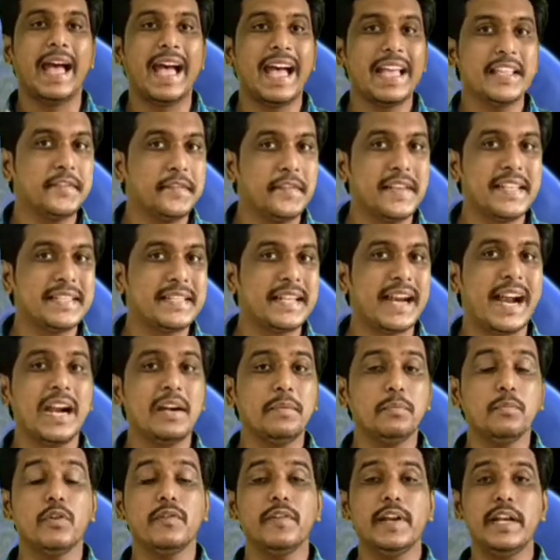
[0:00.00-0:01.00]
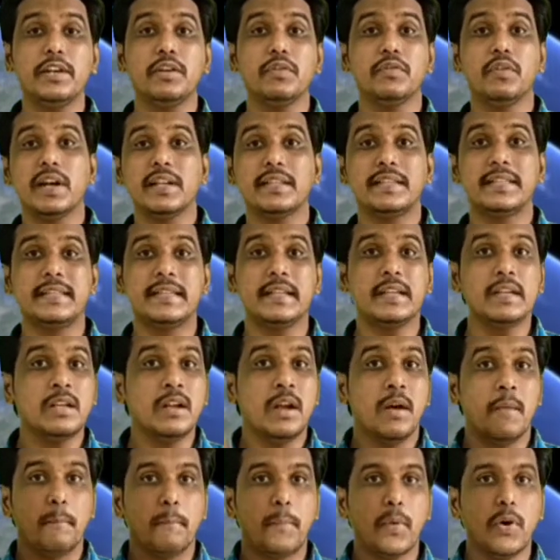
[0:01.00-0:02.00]
As we start moving towards
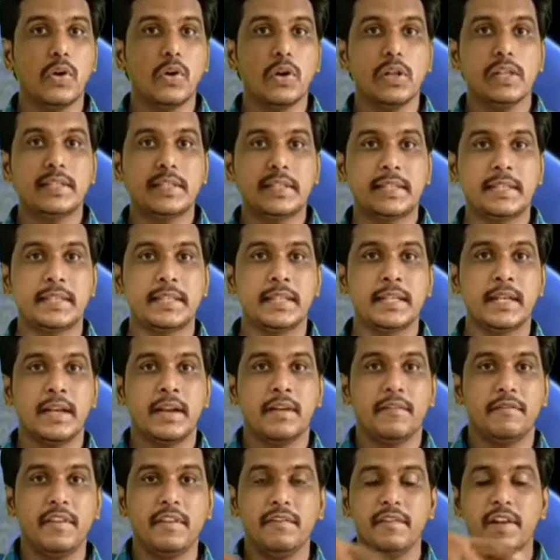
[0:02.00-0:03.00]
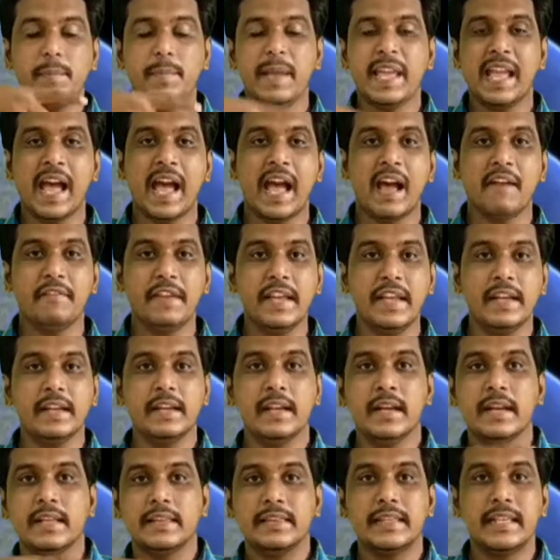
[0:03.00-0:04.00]
the poles, we will be
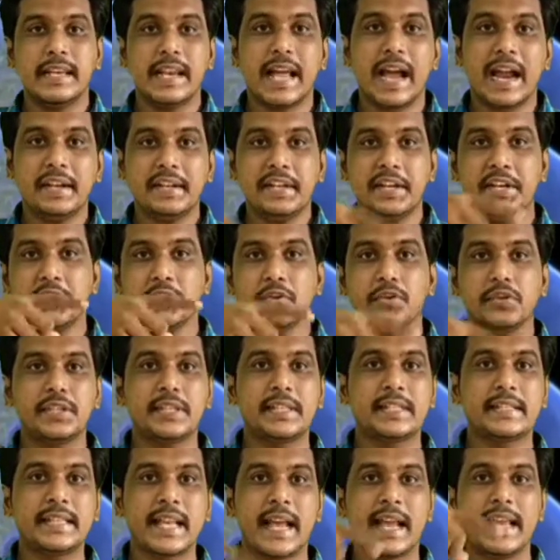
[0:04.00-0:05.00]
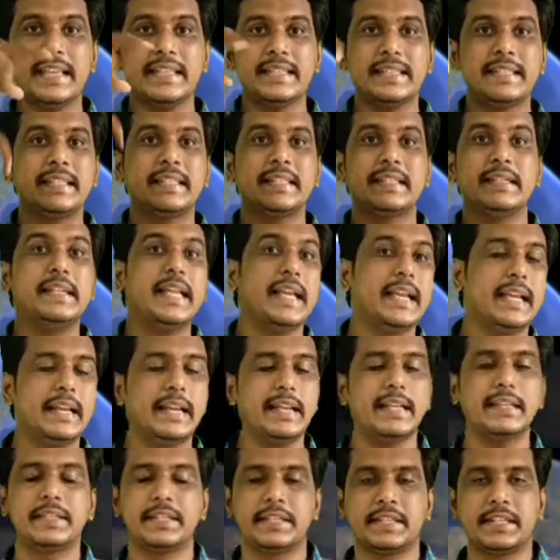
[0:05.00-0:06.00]
having the latitude size
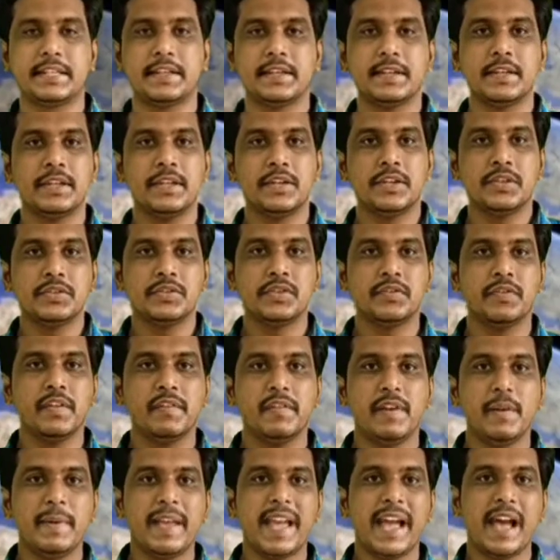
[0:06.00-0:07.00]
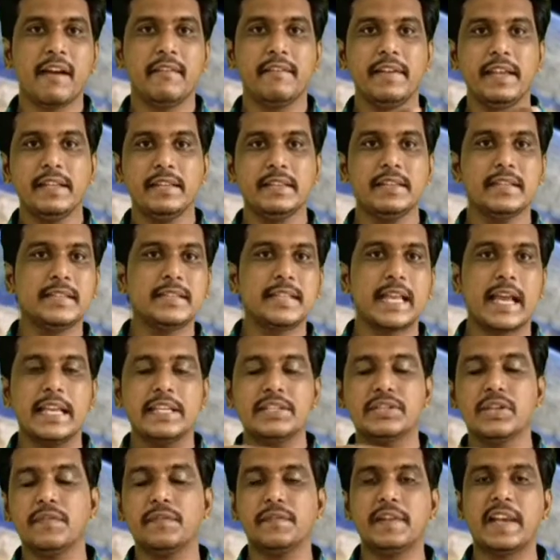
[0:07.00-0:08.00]
decreased. So we will be having the
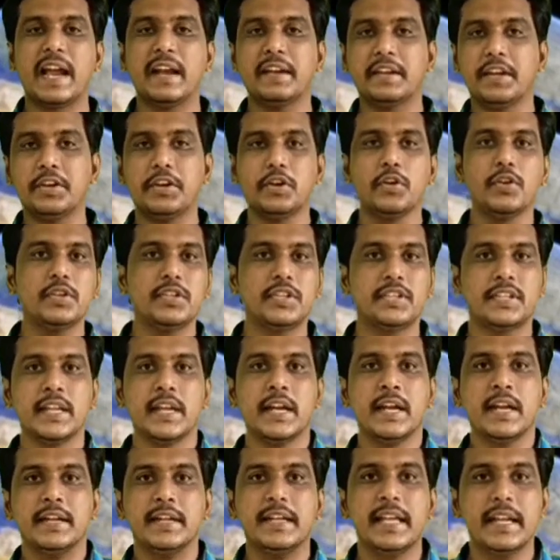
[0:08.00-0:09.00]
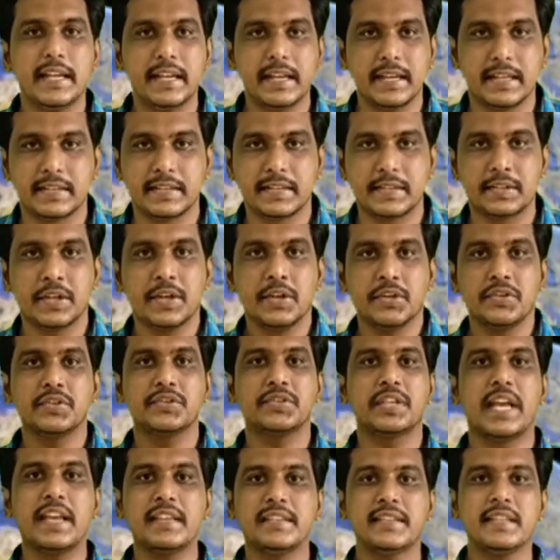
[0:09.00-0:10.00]
size of latitudes decrease. So
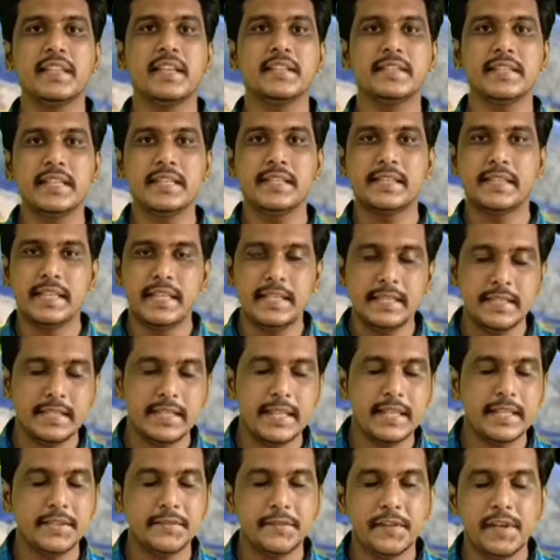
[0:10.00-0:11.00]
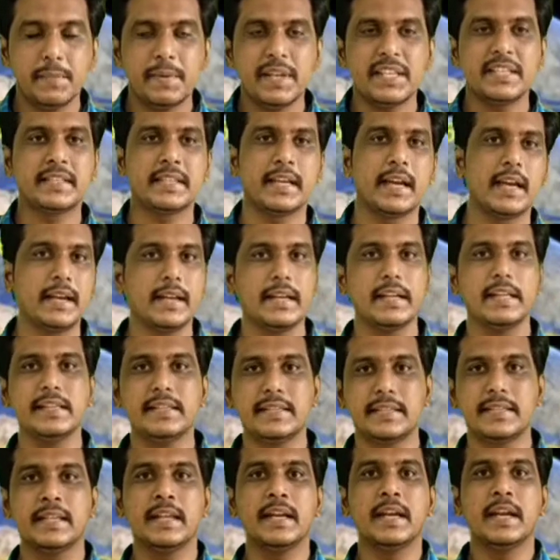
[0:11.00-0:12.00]
size in the sense, since these will be
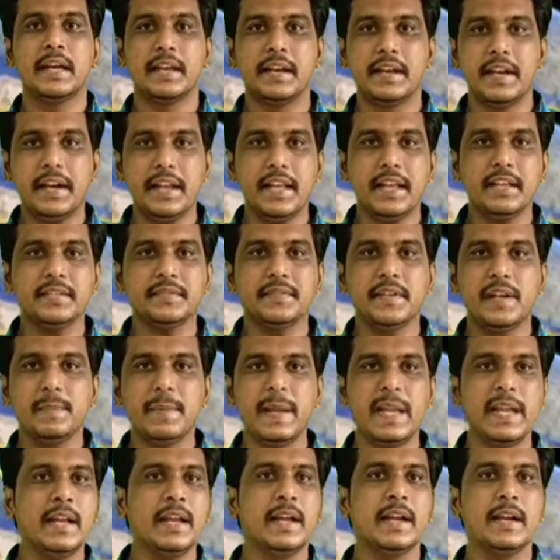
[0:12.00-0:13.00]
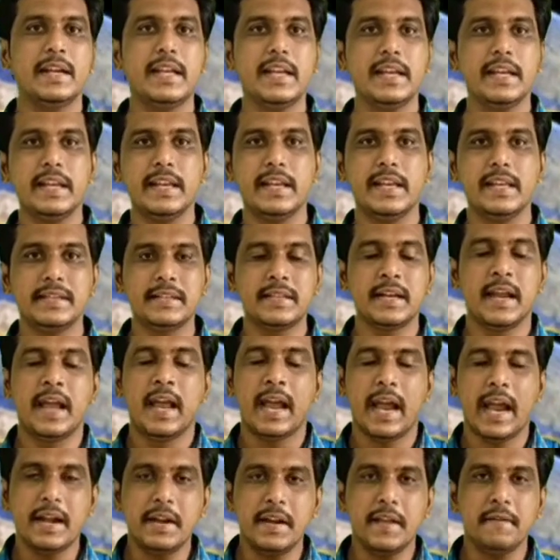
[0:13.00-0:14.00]
circles, radius will be
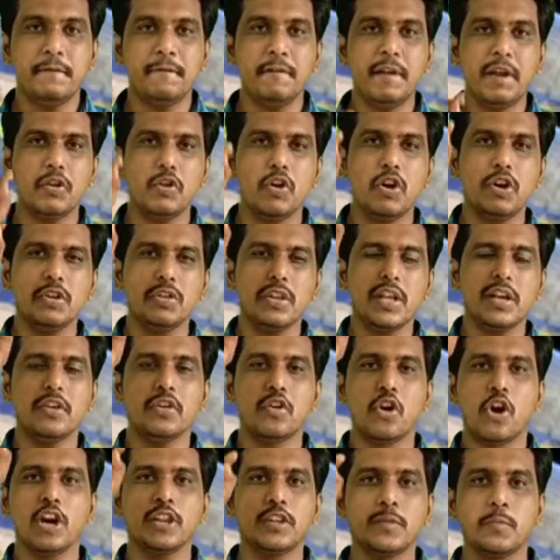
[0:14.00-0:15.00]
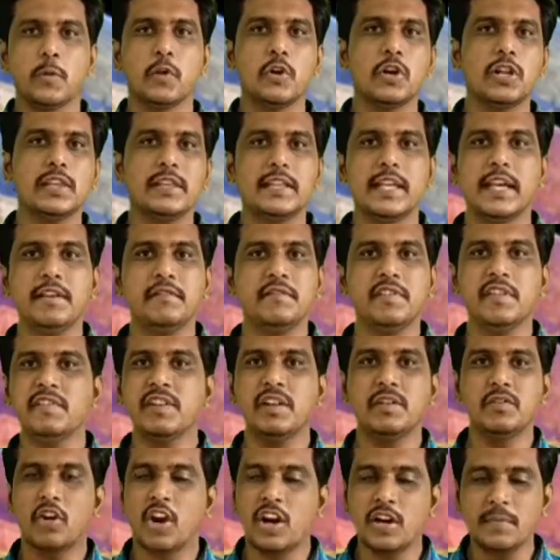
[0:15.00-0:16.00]
decreased, and if we go to the north pole, then we
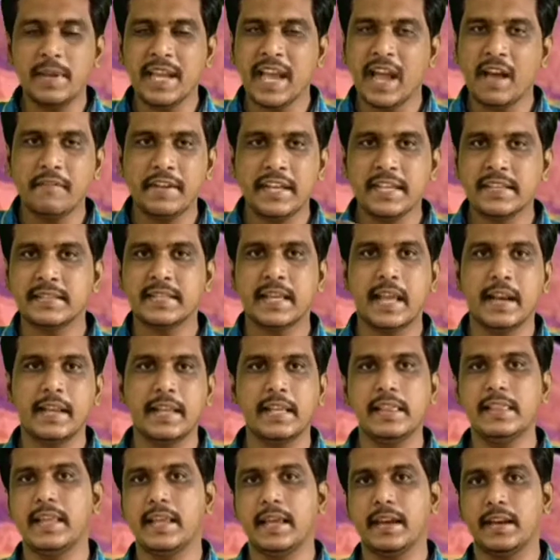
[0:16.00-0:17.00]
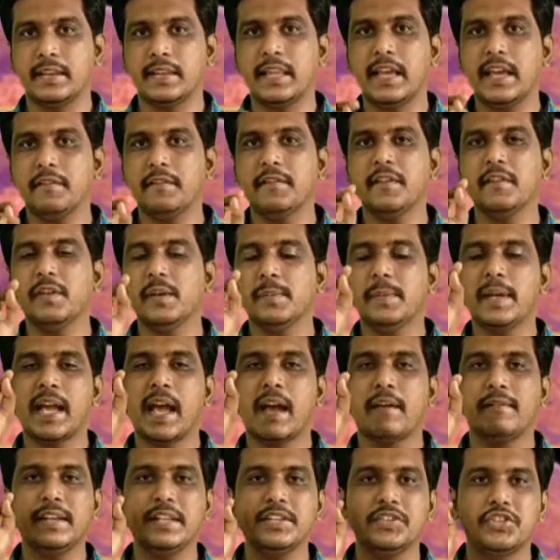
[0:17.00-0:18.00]
will not be having a circle there. There we will be
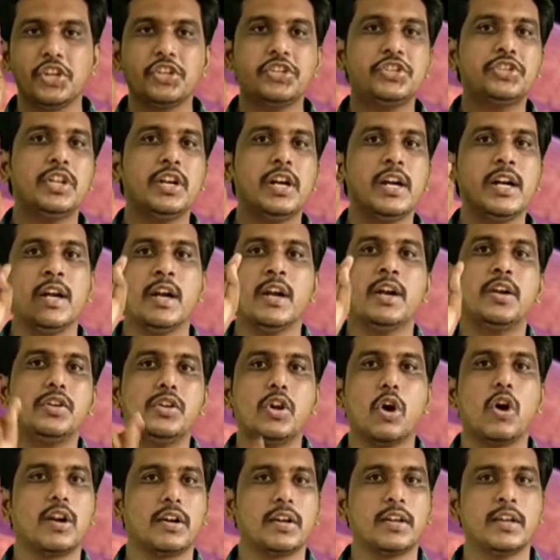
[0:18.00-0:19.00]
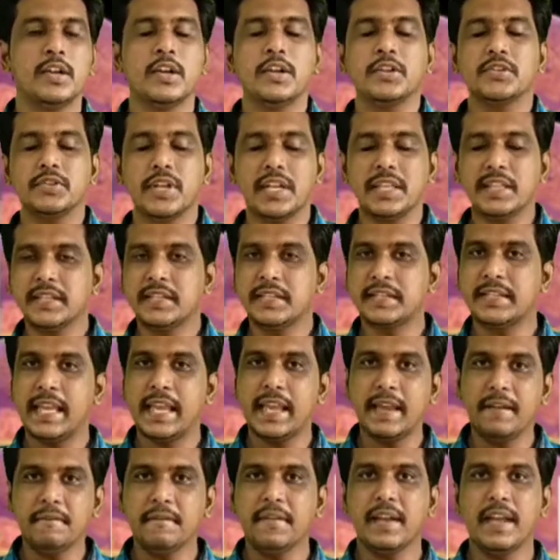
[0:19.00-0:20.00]
having just a dot. So in the
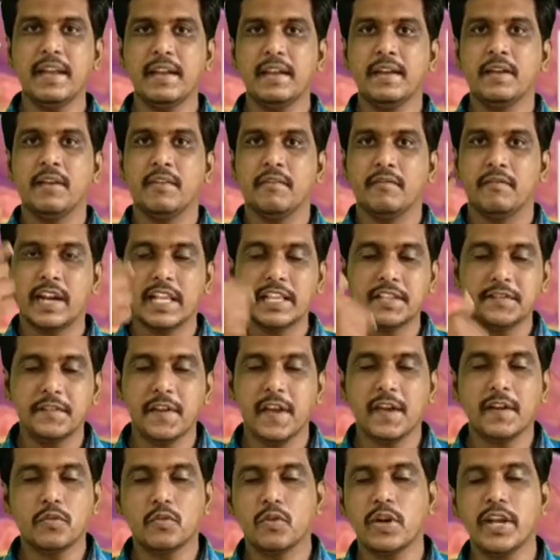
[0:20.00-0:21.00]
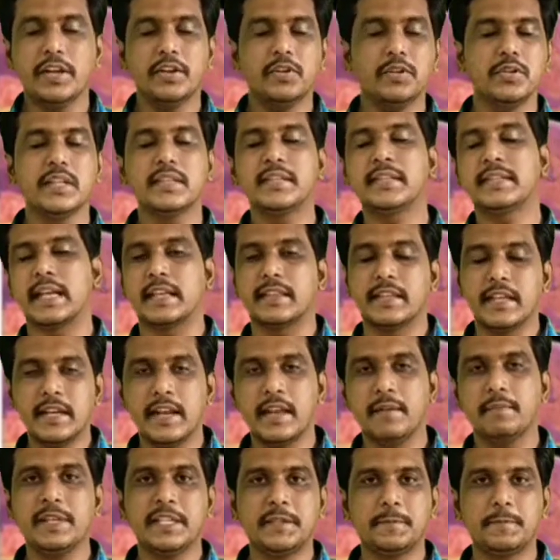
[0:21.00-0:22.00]
same way, once we are going to the southern
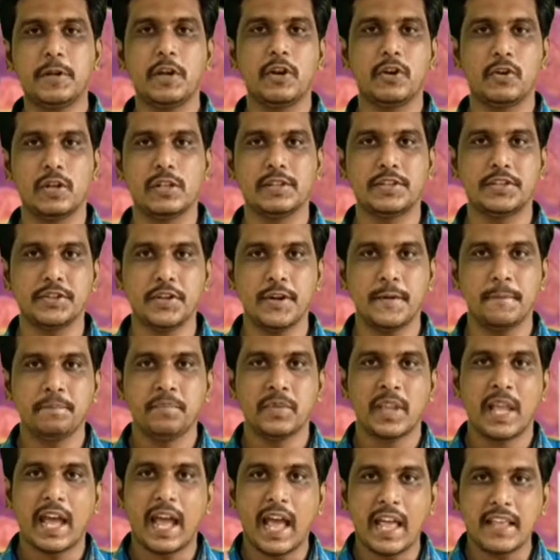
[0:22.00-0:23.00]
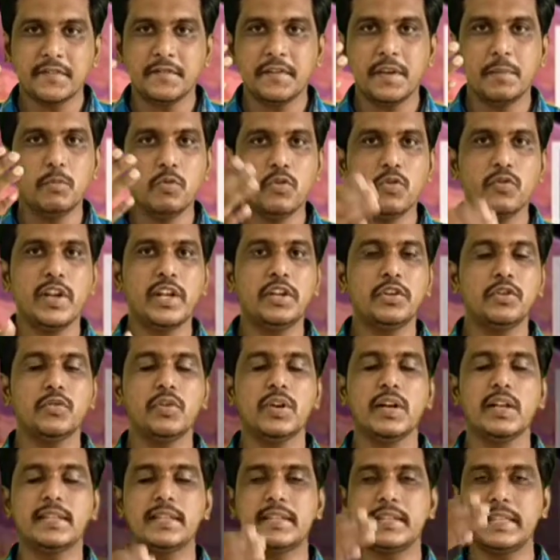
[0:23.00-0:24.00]
hemisphere also, as we moving
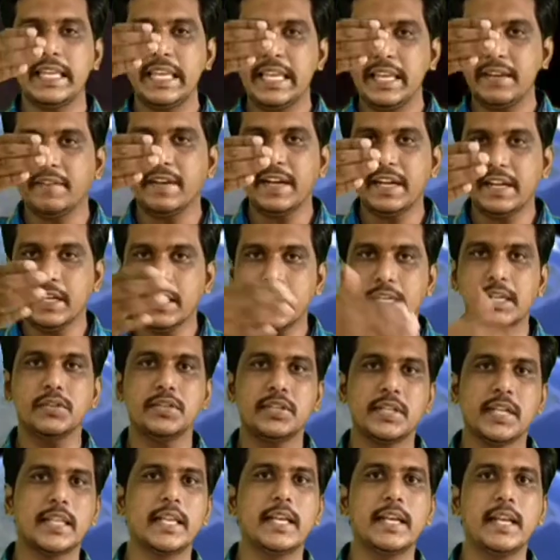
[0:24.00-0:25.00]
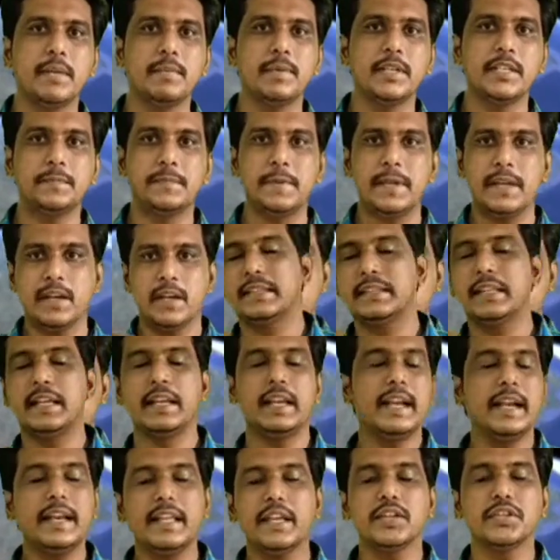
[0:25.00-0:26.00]
towards equator to southern hemisphere, the
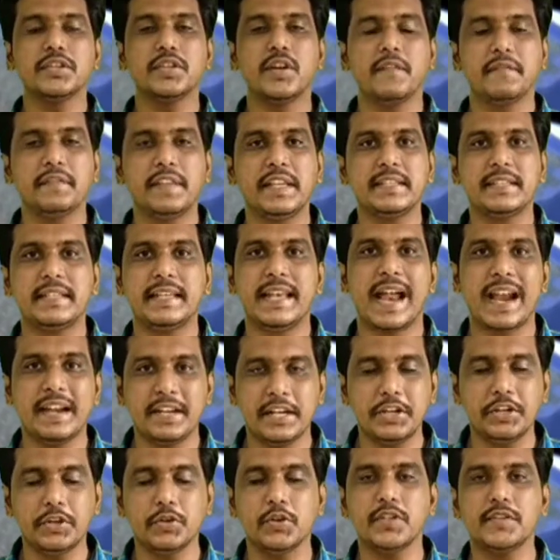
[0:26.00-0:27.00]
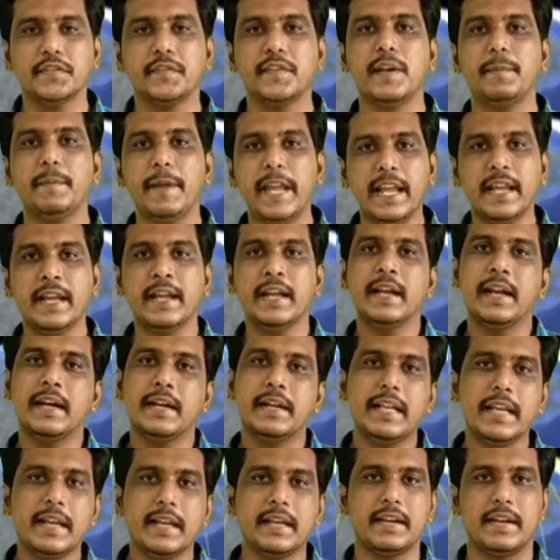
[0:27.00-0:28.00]
radius of these latitudes will be
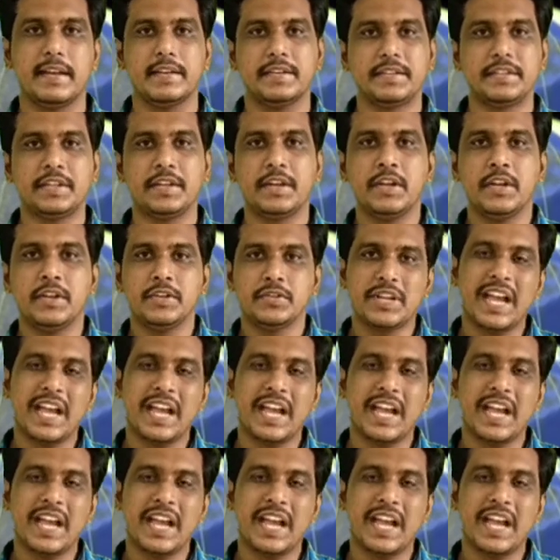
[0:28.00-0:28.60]
decreased.